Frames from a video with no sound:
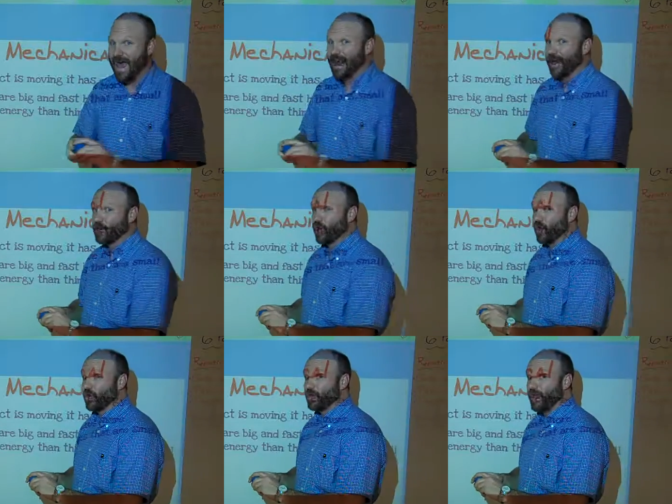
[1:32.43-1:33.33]
and I
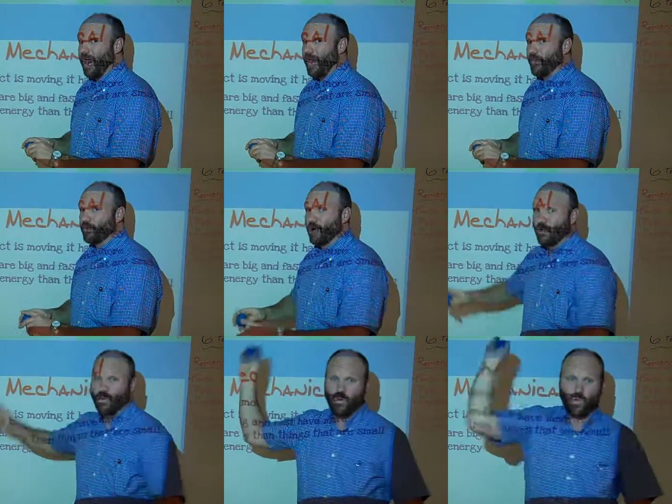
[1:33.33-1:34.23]
turned and
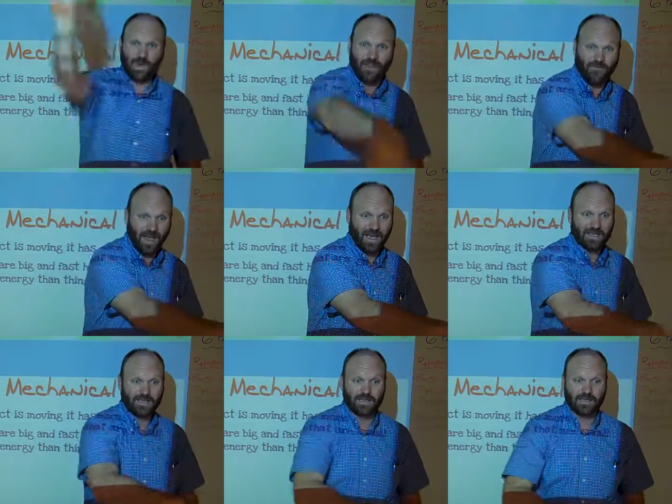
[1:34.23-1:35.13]
threw it really
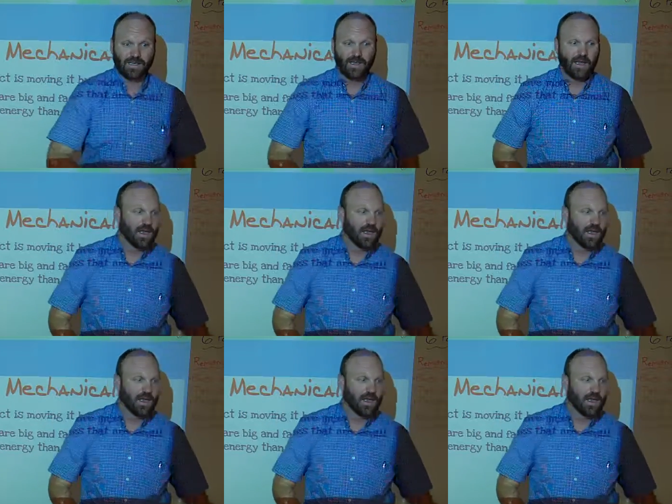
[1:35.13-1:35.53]
fast,